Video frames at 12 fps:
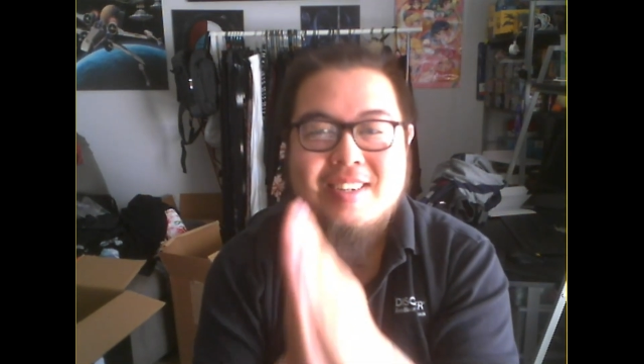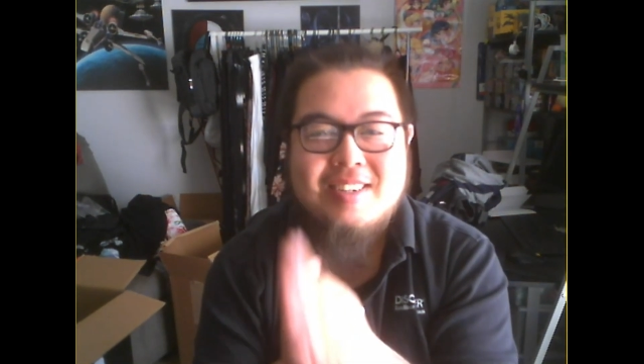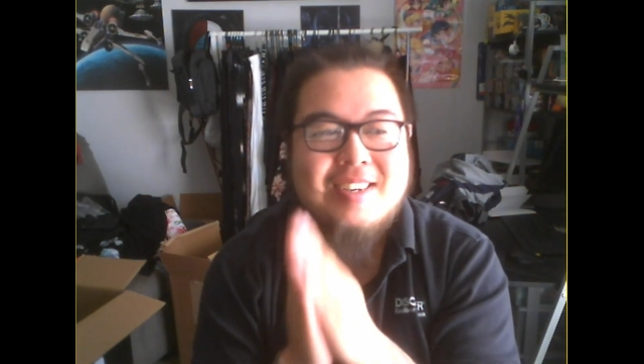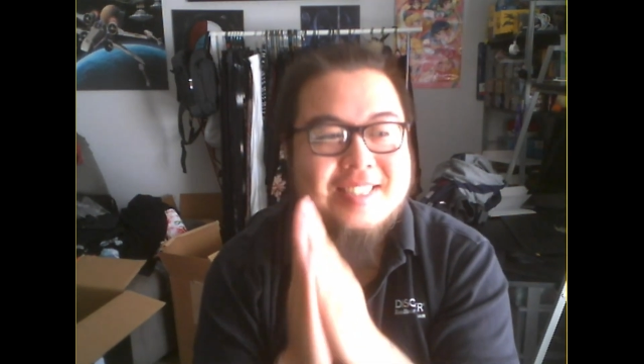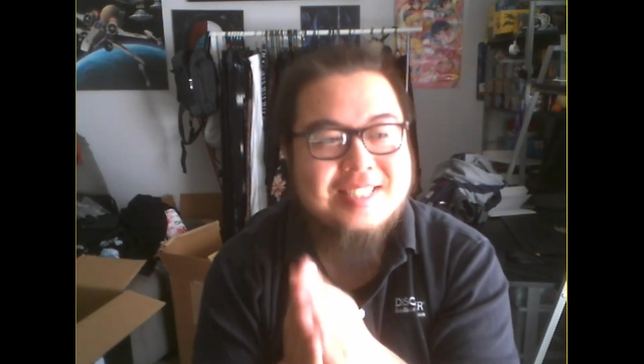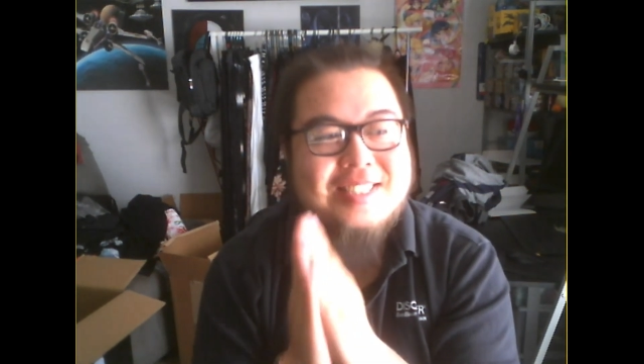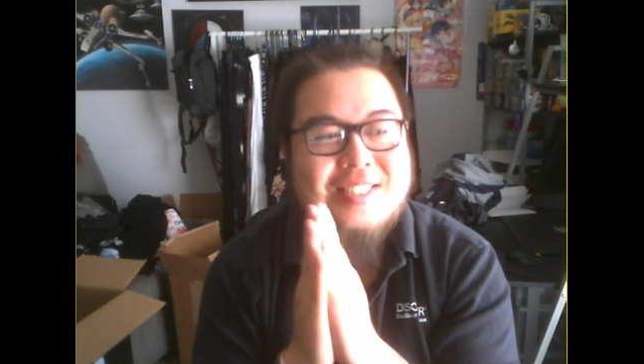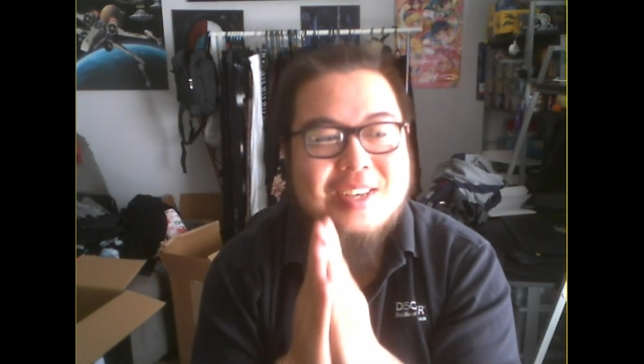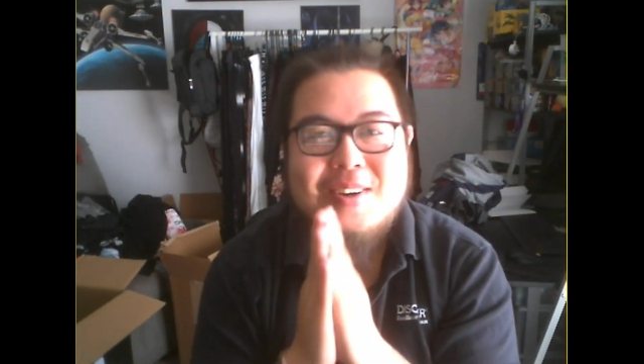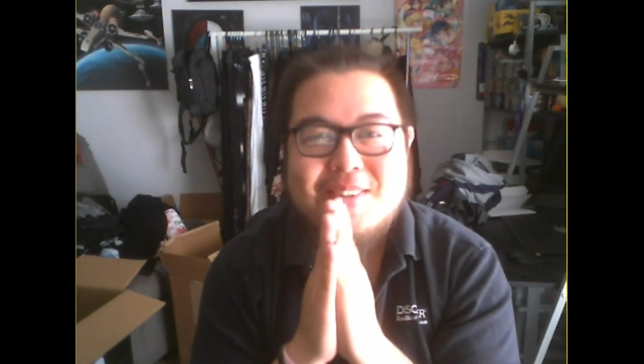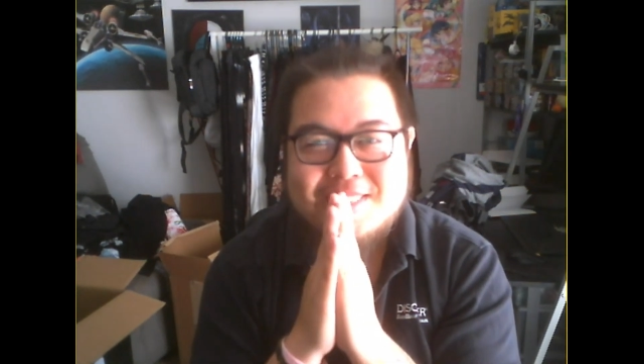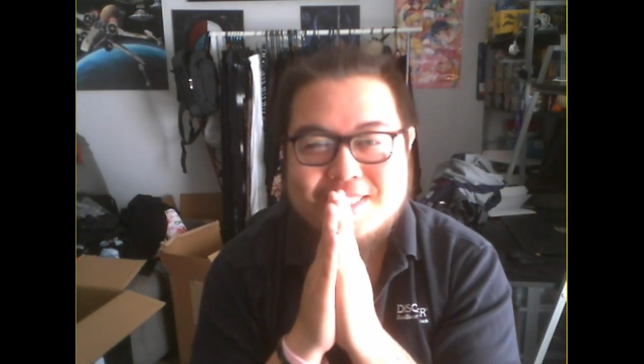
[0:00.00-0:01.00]
looks
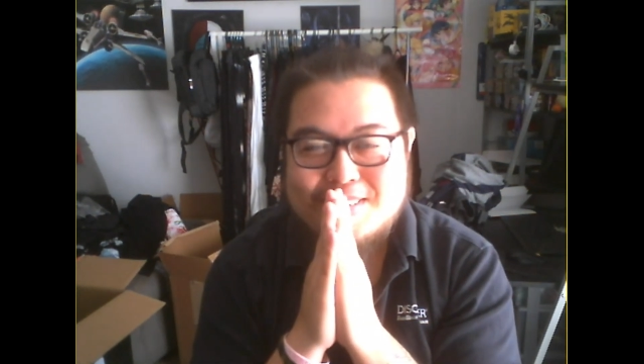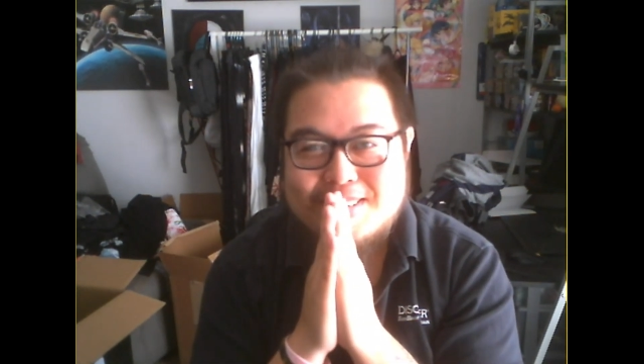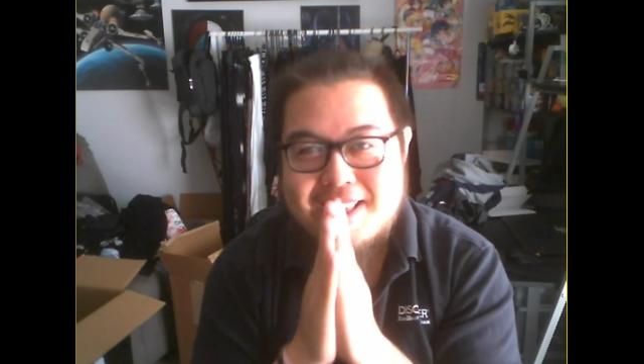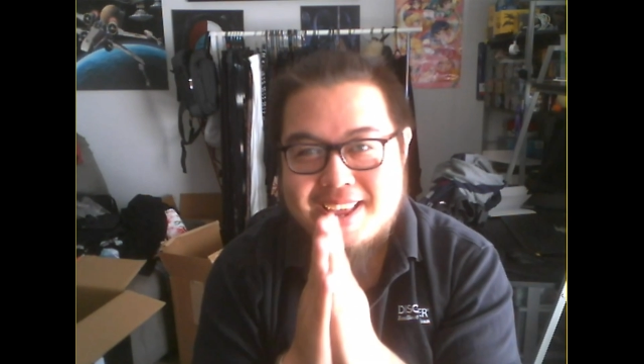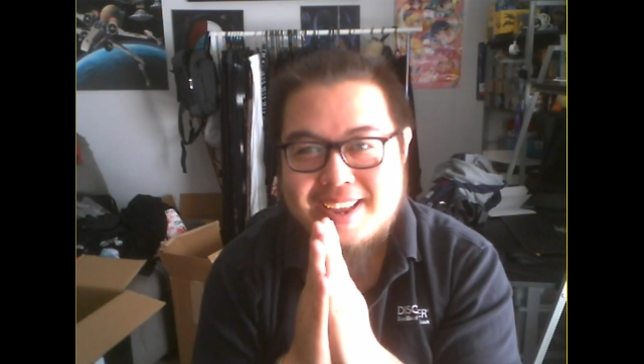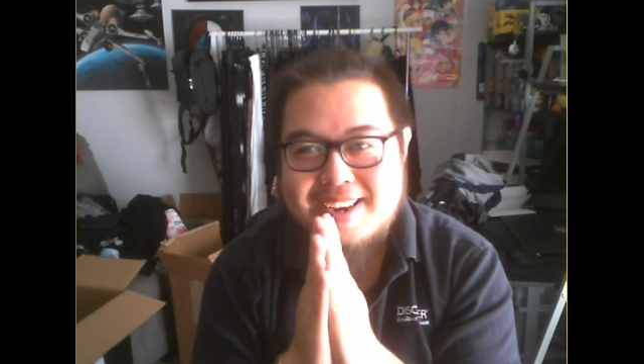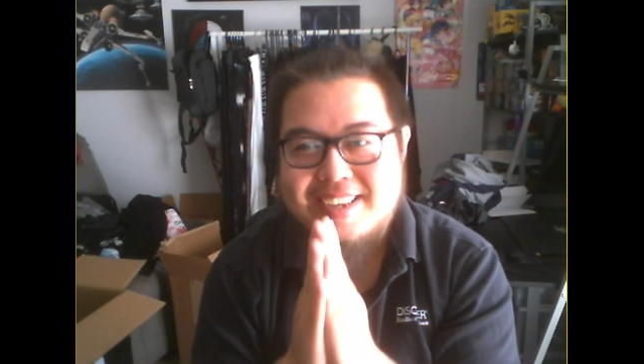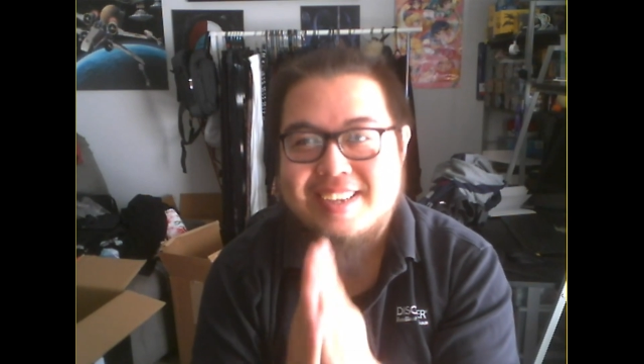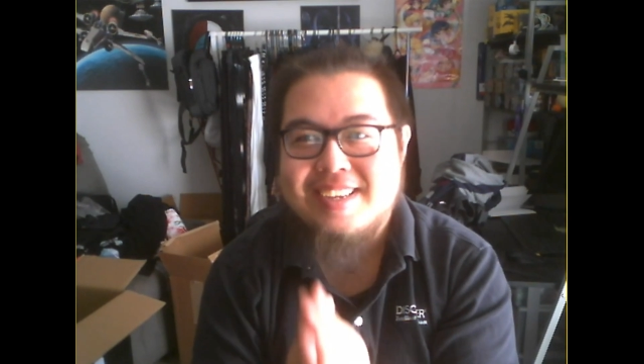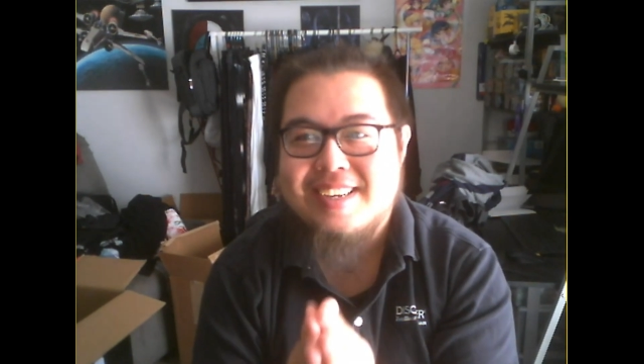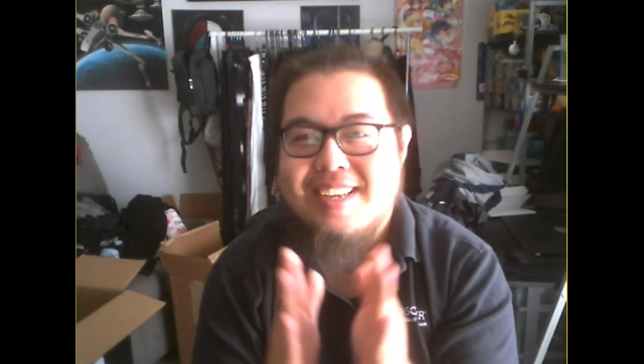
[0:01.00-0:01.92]
so sick.